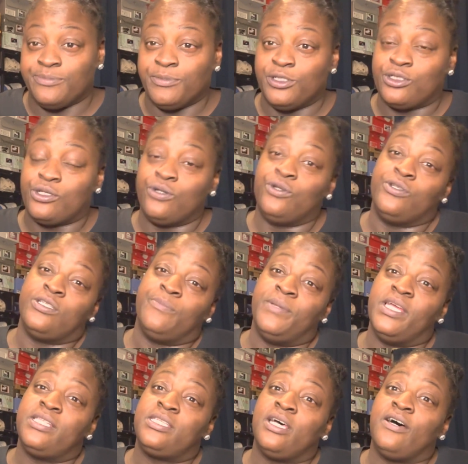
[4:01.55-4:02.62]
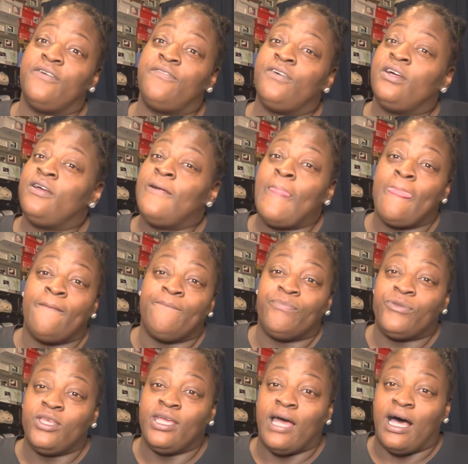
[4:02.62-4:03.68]
Middle school is a bit tough.
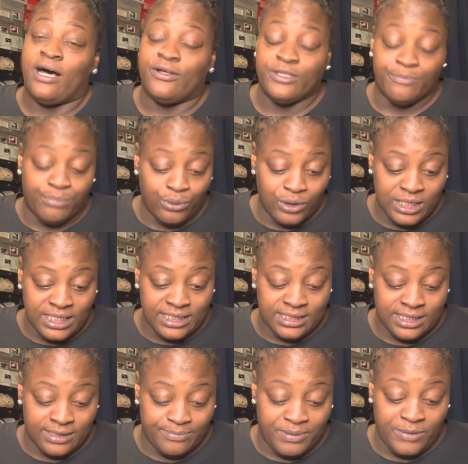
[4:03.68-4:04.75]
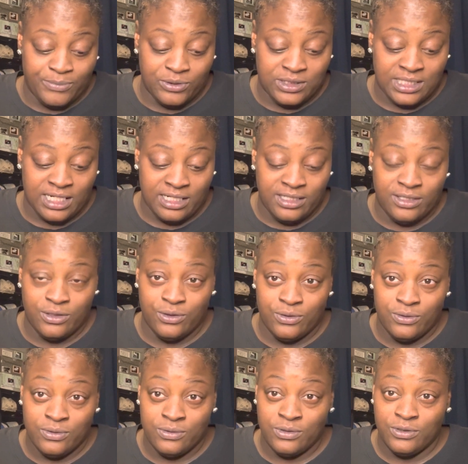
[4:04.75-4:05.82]
Got all the bullies and people telling
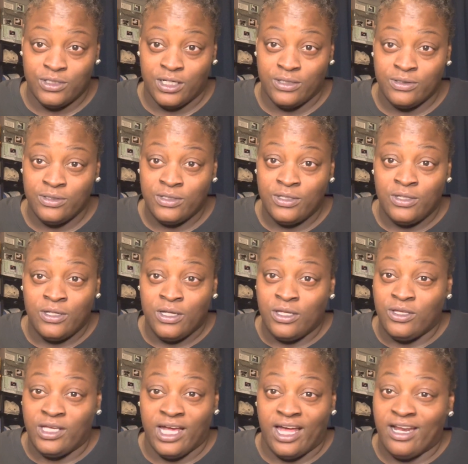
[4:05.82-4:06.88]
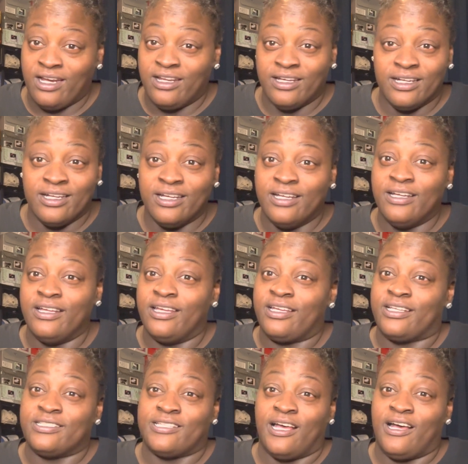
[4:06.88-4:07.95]
you, you know, you gotta look good,
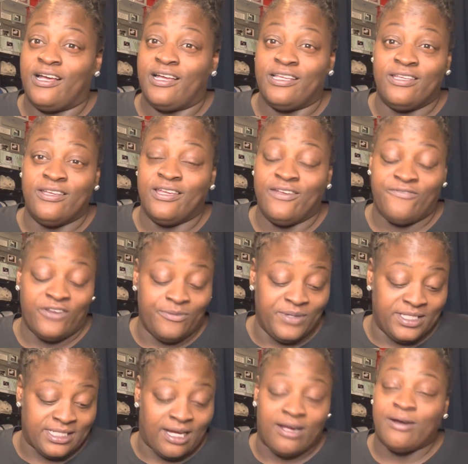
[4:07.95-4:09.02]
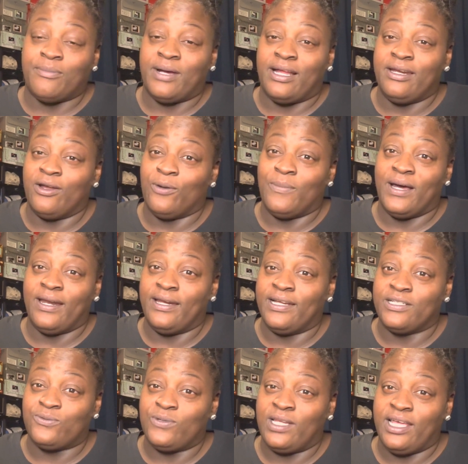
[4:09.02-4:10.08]
because you ain't finna be talking about nobody
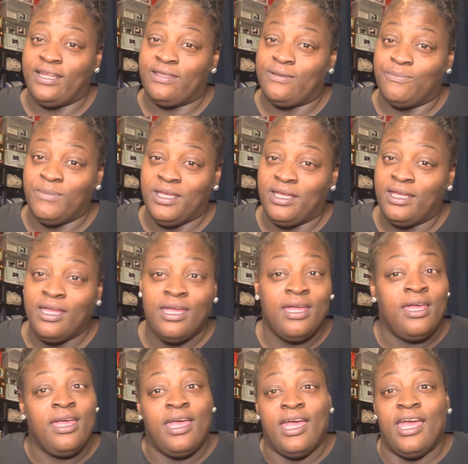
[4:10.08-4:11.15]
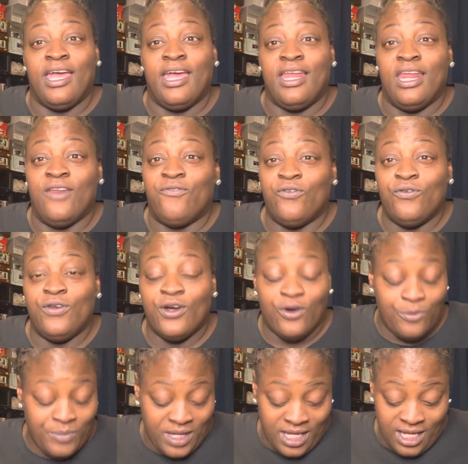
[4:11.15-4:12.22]
that's related to me. And if you know
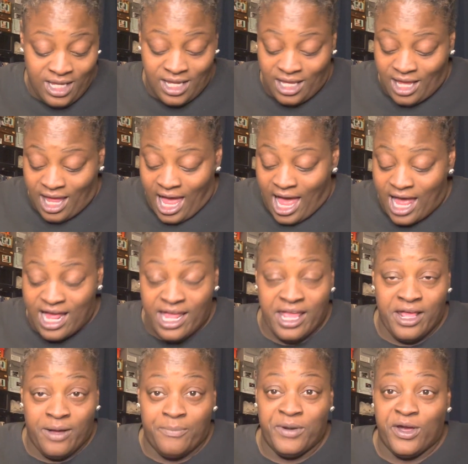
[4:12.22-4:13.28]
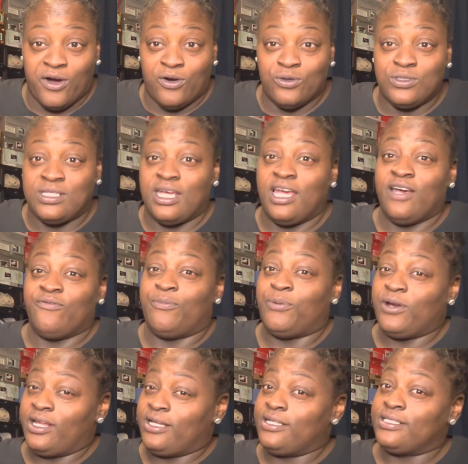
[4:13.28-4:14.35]
me, I am known to have a
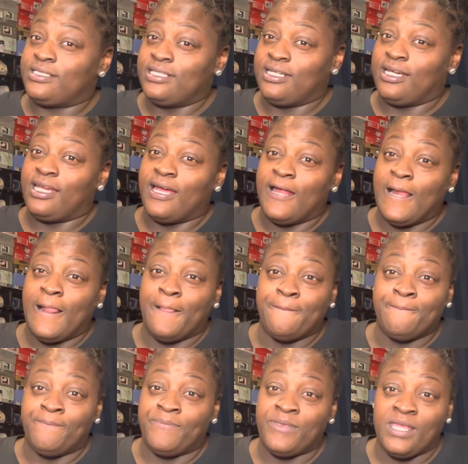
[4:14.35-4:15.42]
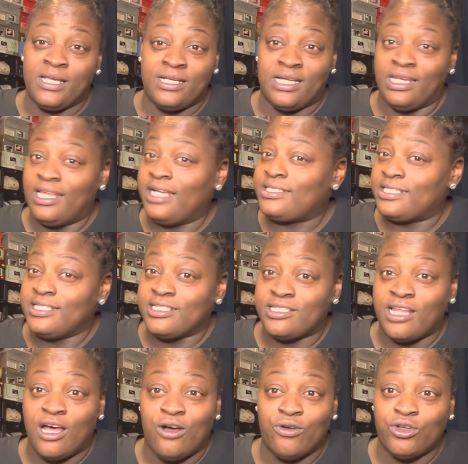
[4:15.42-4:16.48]
pretty good sneaker game. Collection is
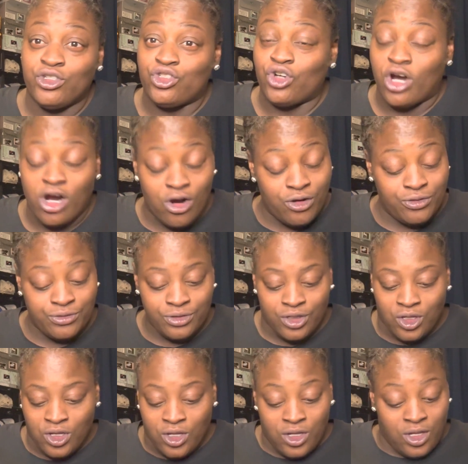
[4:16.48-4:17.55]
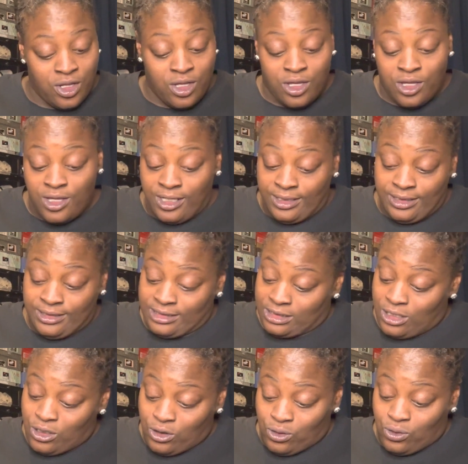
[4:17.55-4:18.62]
long and strong.
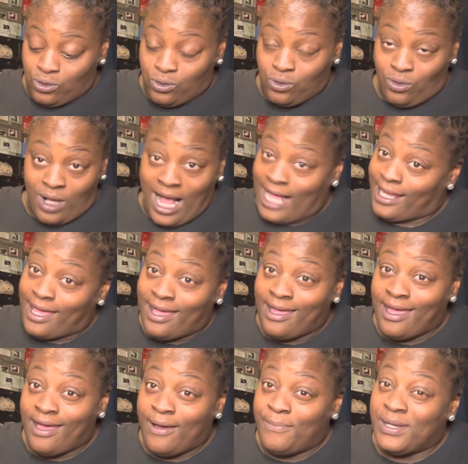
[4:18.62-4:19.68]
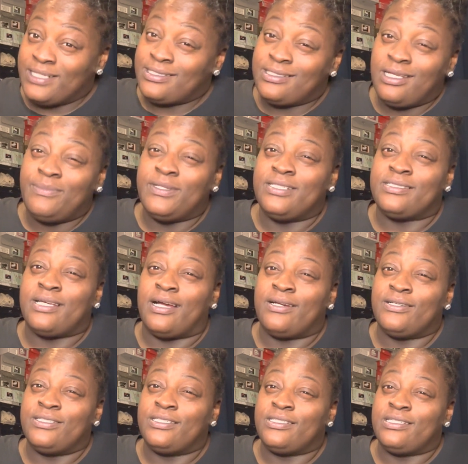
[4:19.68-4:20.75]
So I can't have my siblings out
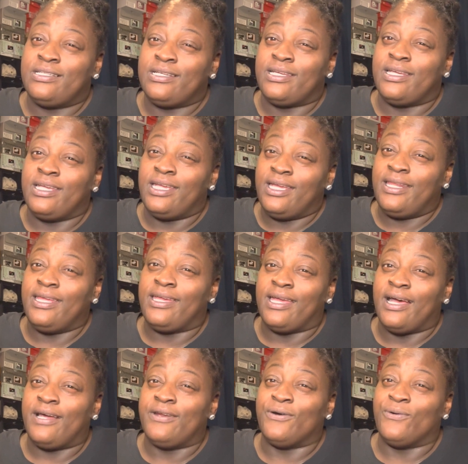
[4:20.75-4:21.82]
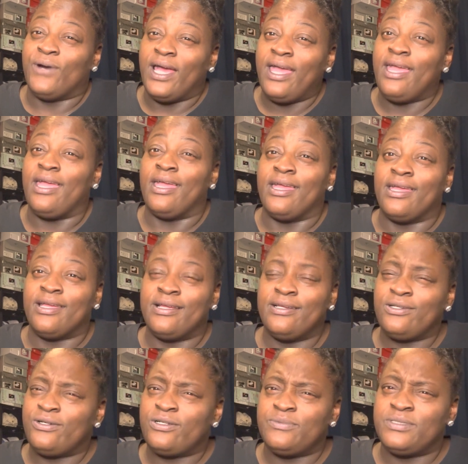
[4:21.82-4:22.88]
here just looking any kind of way. You
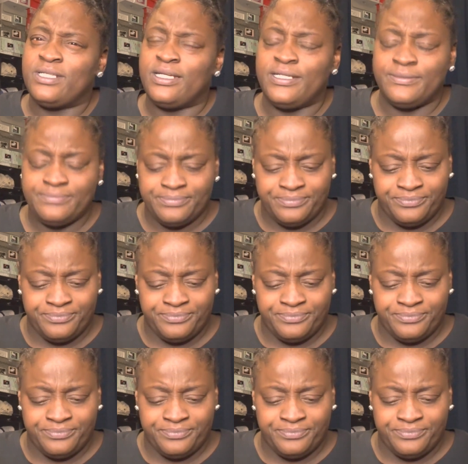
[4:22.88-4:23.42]
know what I'm saying?